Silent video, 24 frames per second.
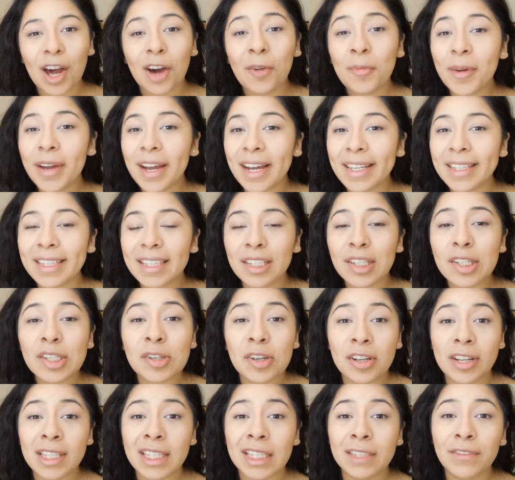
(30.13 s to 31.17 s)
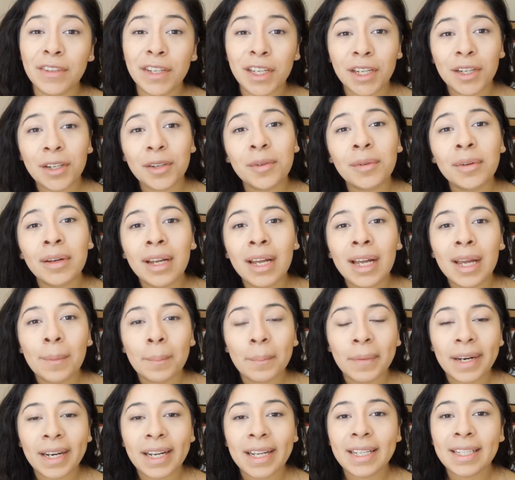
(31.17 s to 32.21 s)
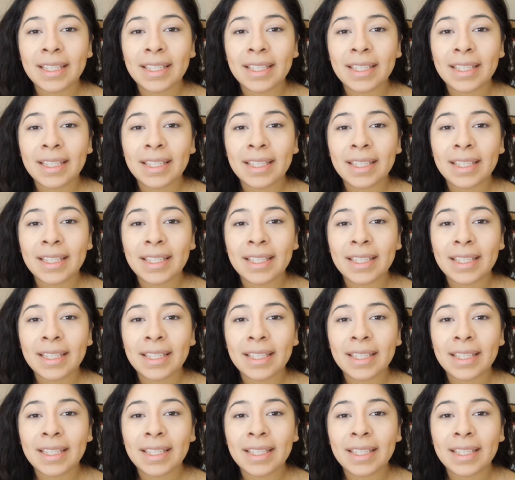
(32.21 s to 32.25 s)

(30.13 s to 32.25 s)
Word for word: So yeah, I hope you guys enjoyed this video.